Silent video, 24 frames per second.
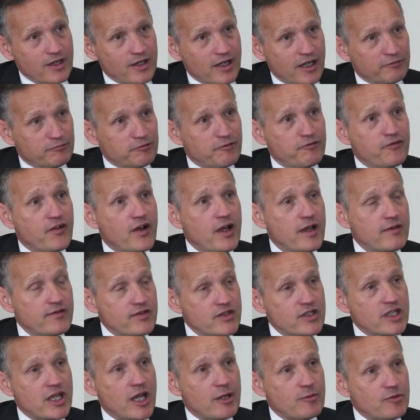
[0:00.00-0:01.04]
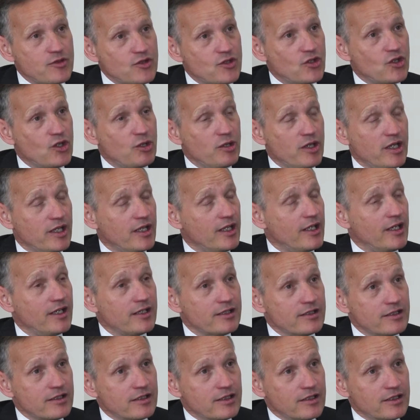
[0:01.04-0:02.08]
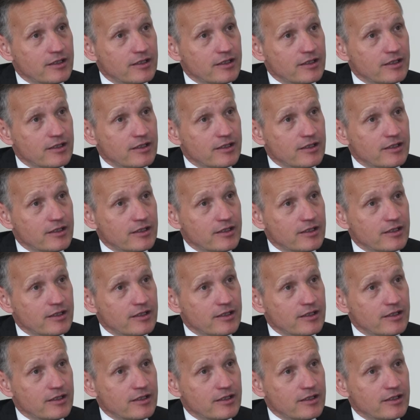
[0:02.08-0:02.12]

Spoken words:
And there are 5 steps to doing that.